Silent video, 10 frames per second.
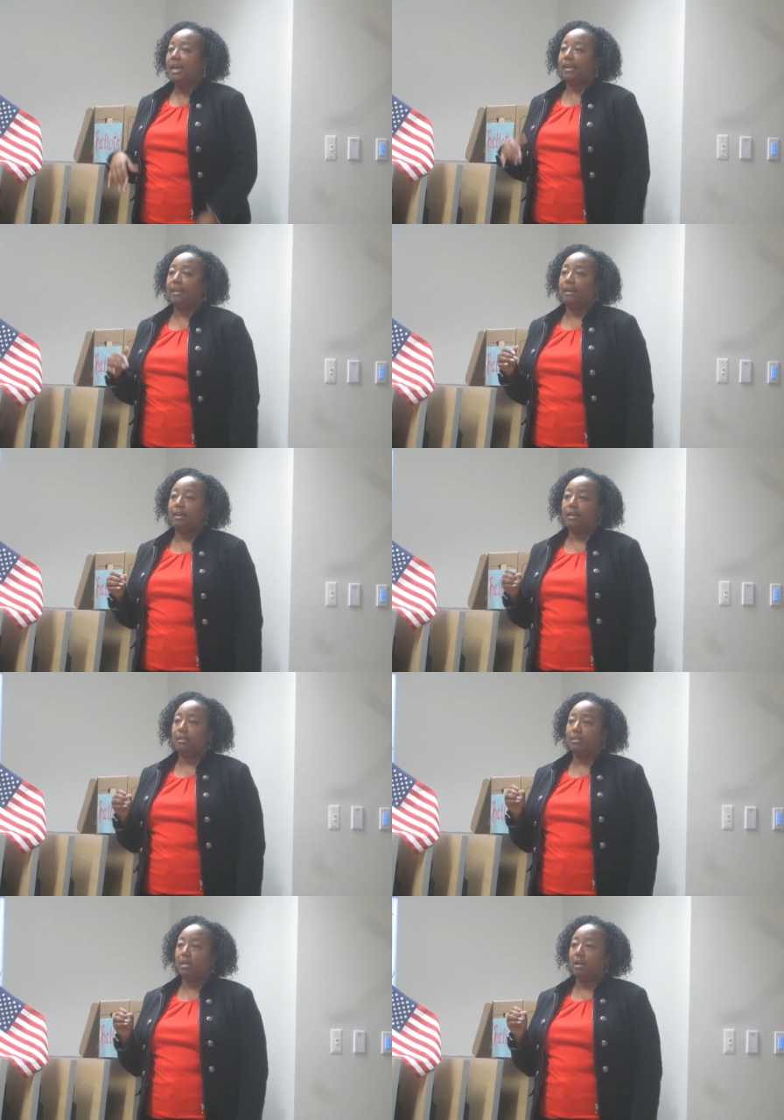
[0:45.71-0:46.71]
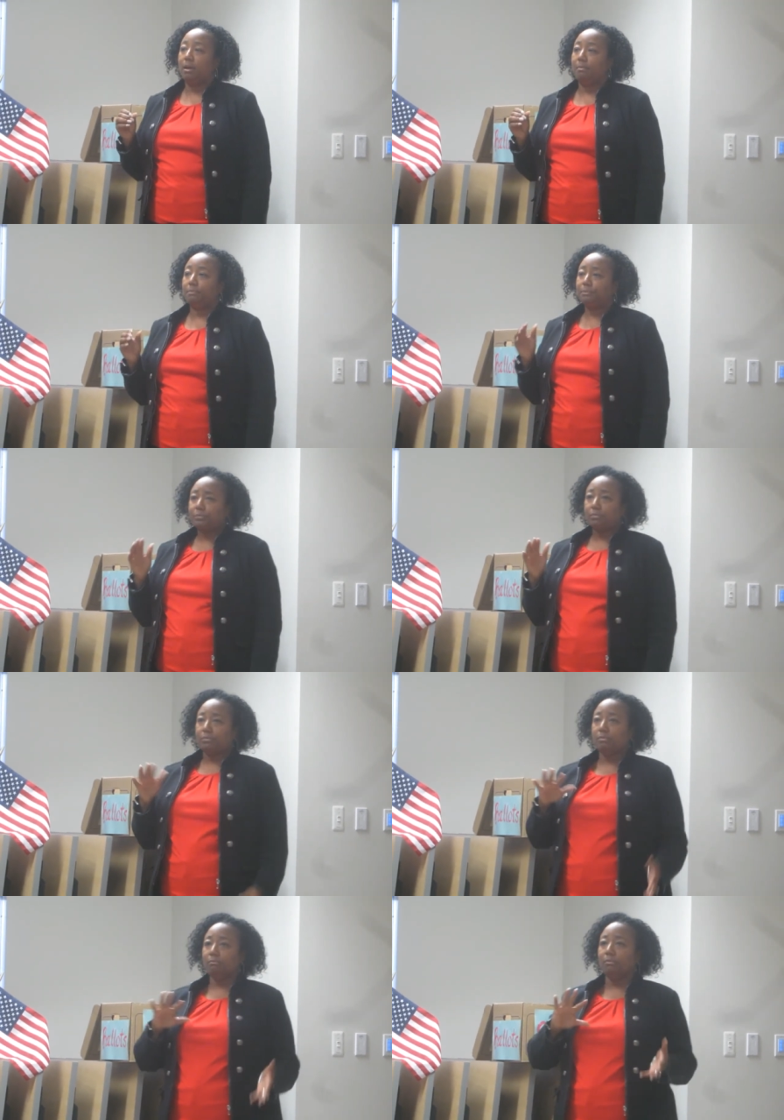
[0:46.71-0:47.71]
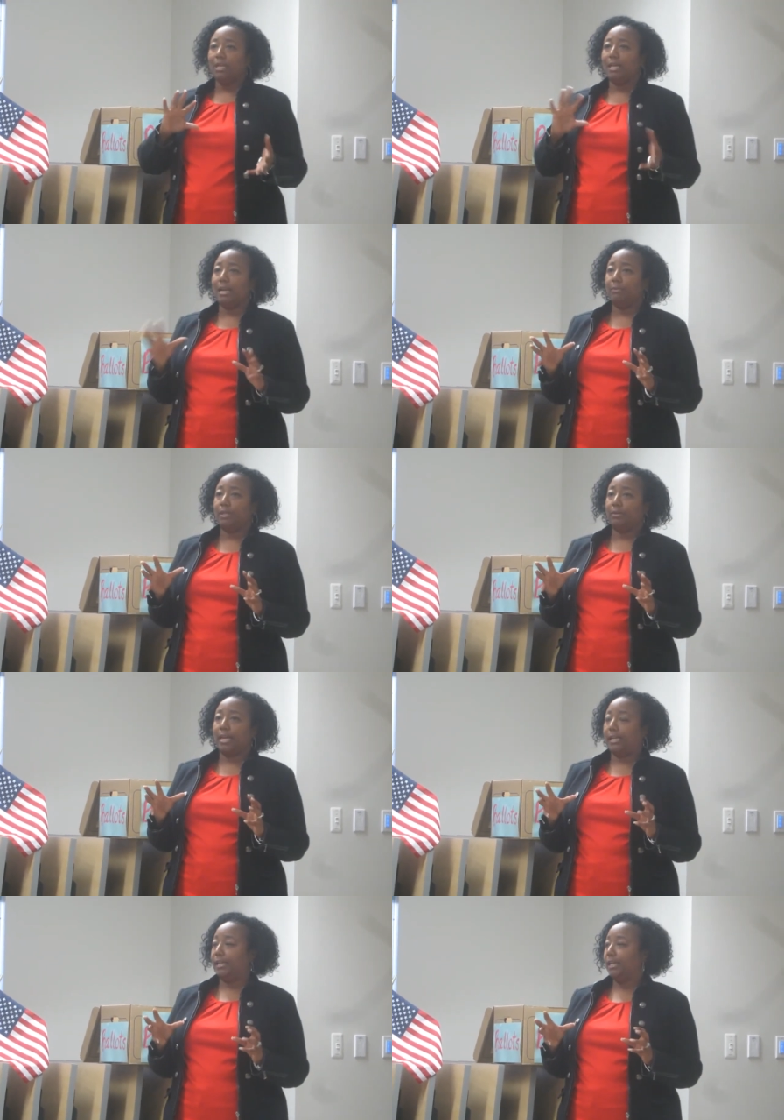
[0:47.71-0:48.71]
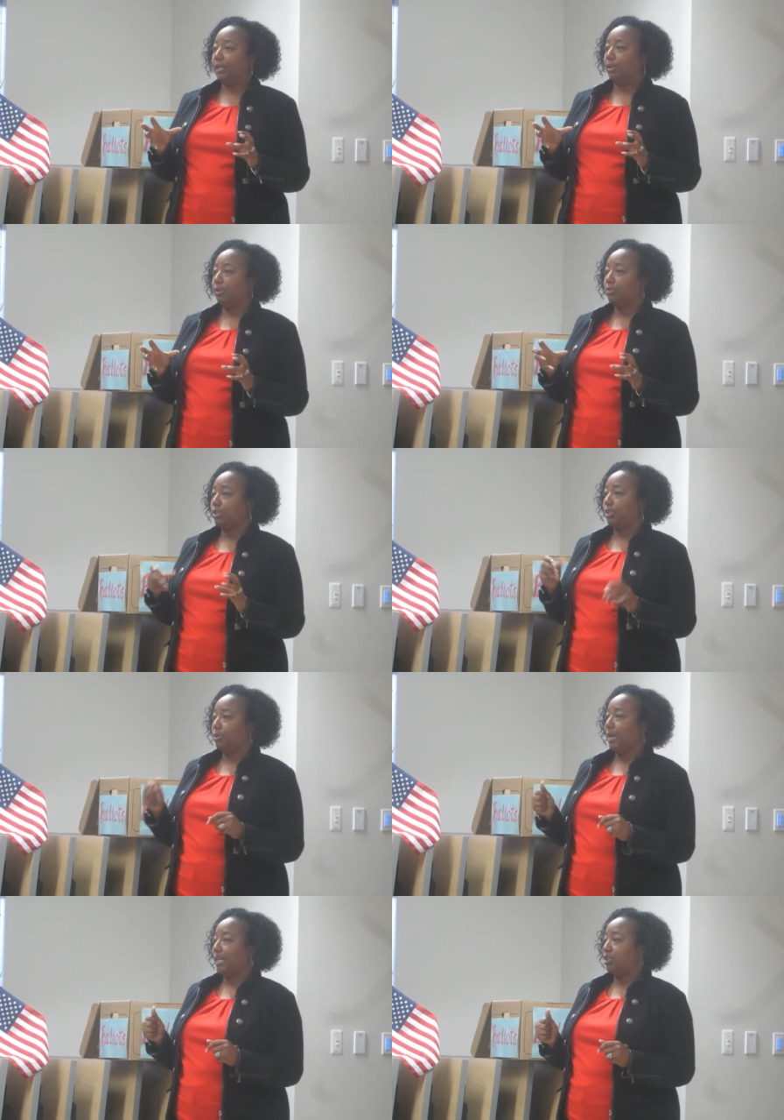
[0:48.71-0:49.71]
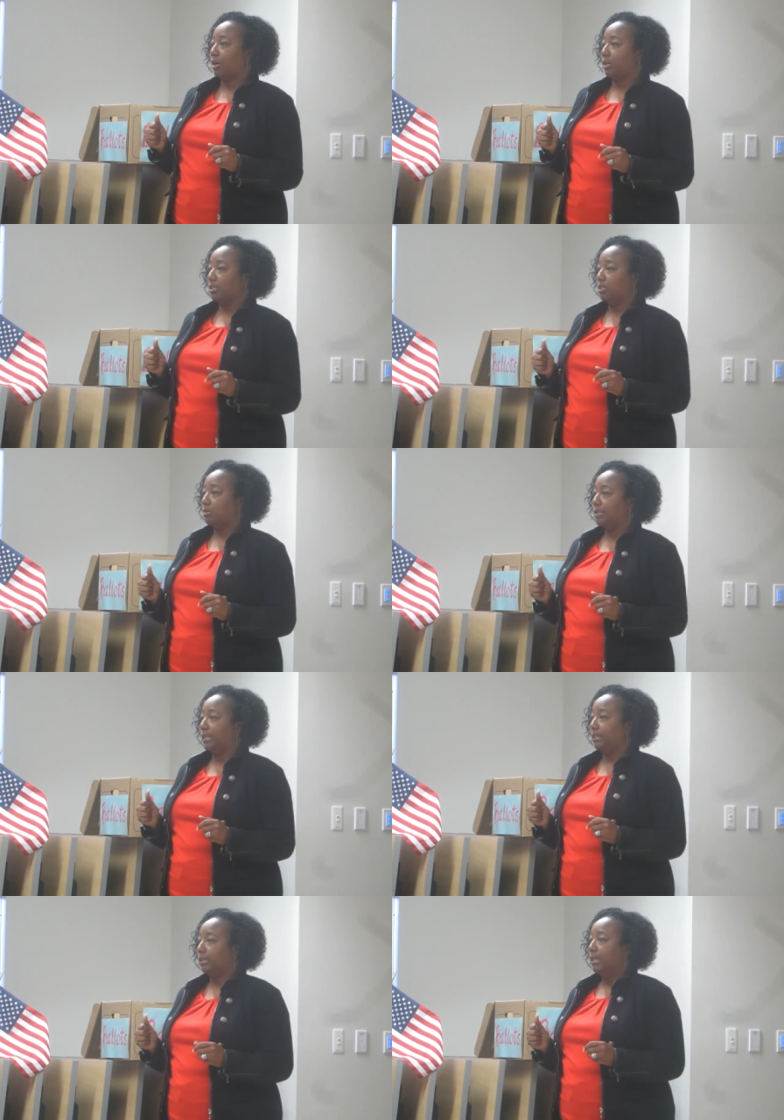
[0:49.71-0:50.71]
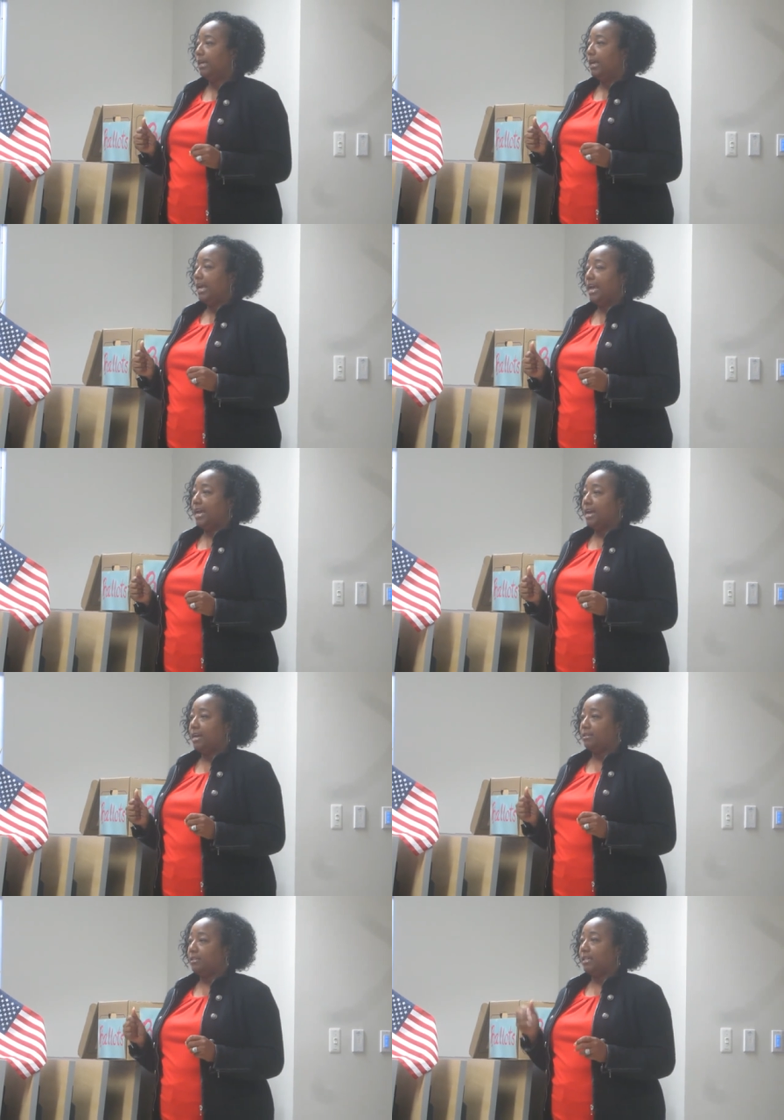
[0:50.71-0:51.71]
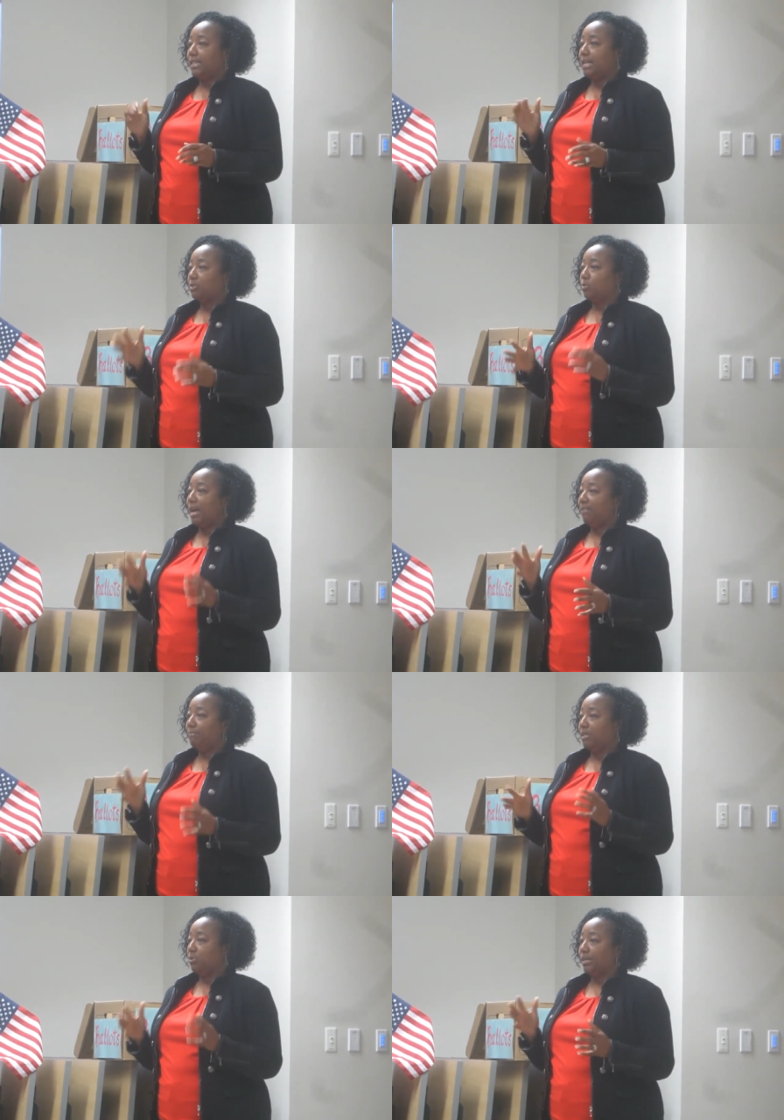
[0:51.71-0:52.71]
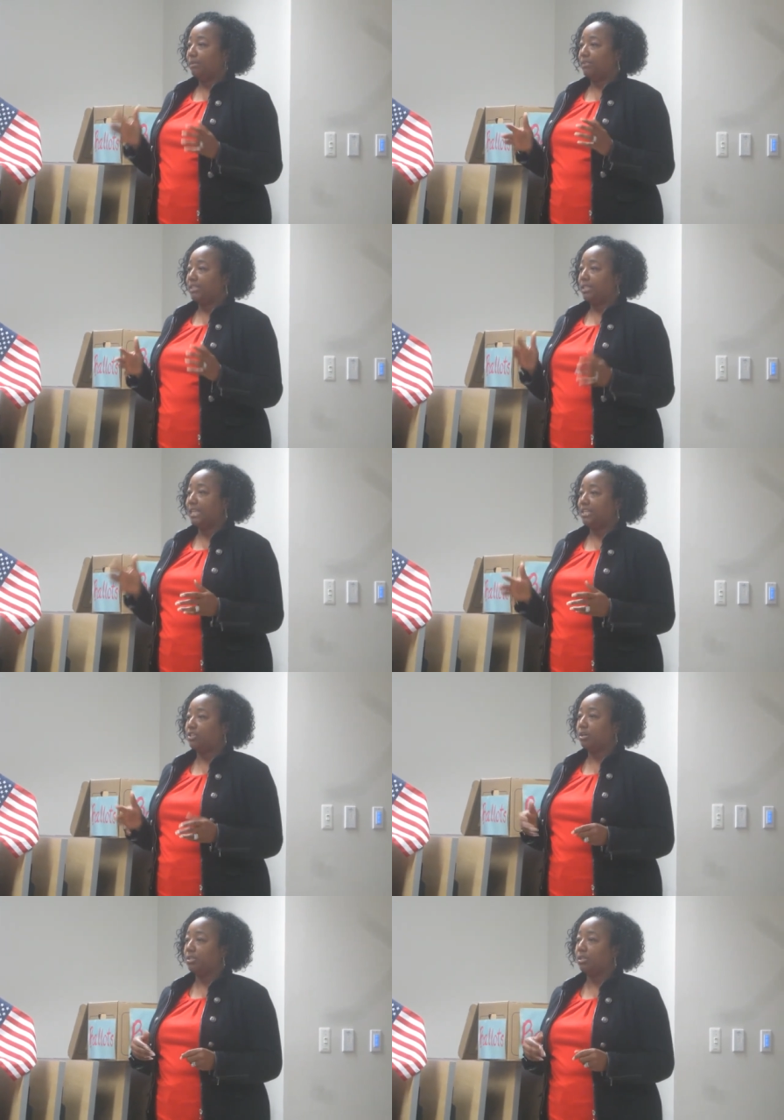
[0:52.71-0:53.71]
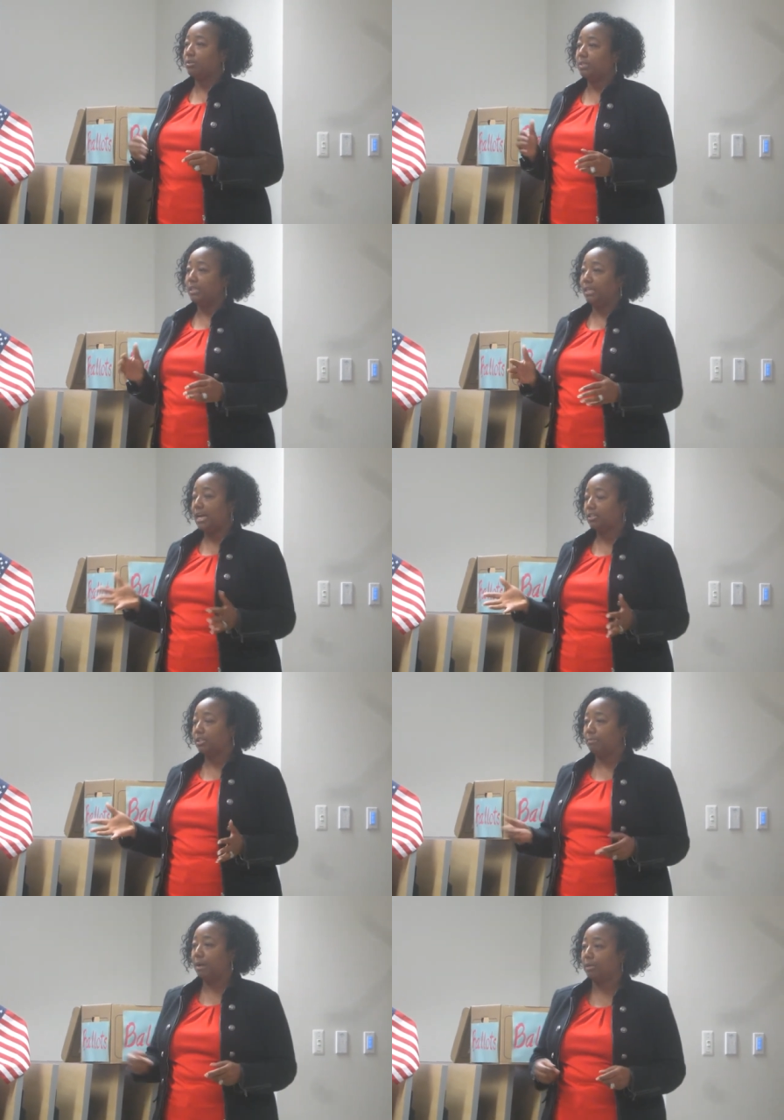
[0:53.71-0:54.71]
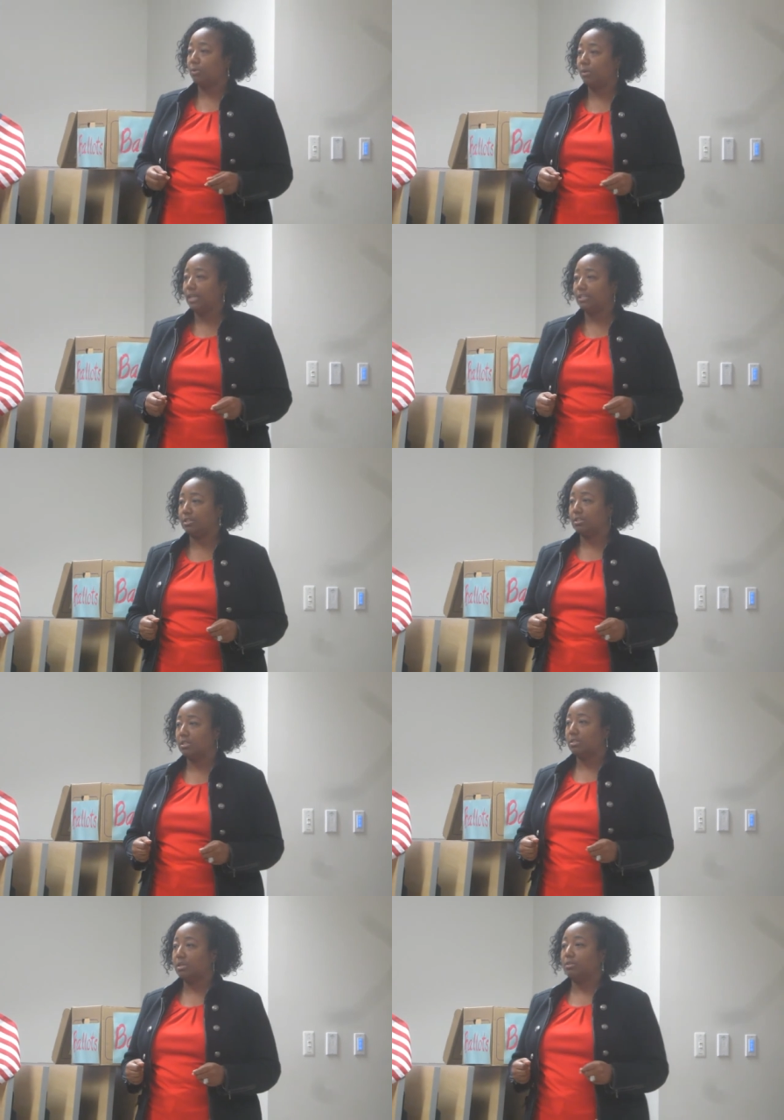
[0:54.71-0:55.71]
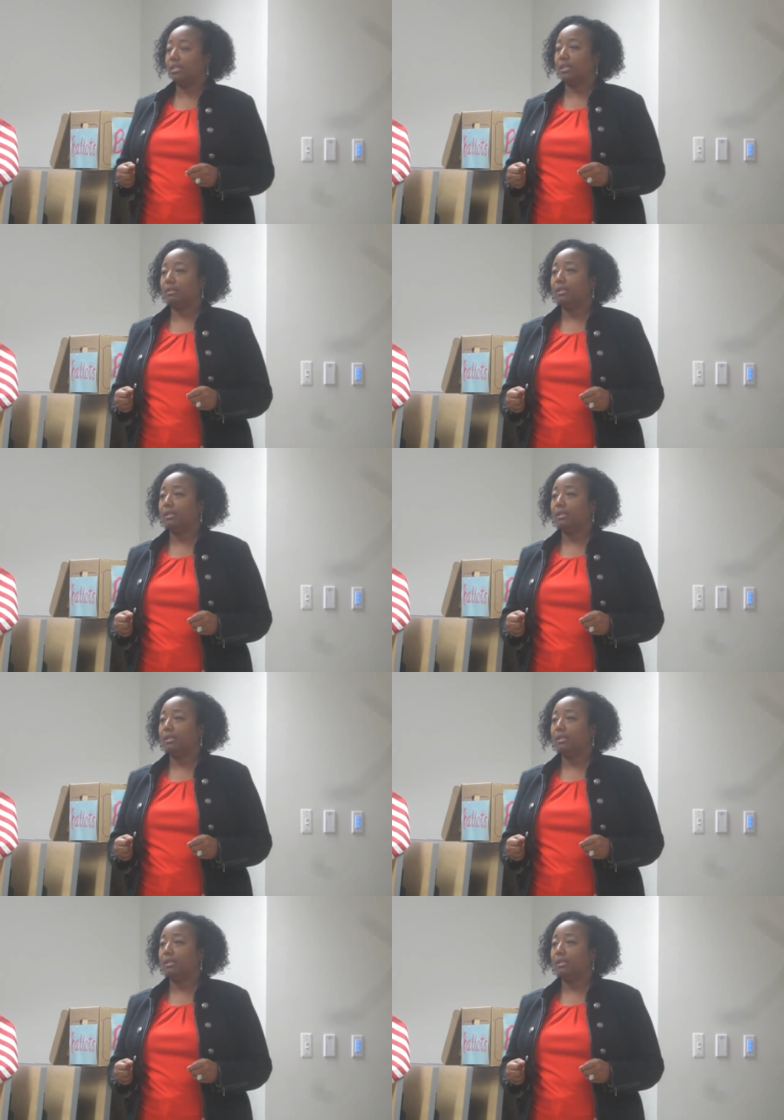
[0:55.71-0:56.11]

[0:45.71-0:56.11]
And, um, and I relocated here to do HR consulting. And that's what I've been doing ever since, HR consulting and actually public relations consulting.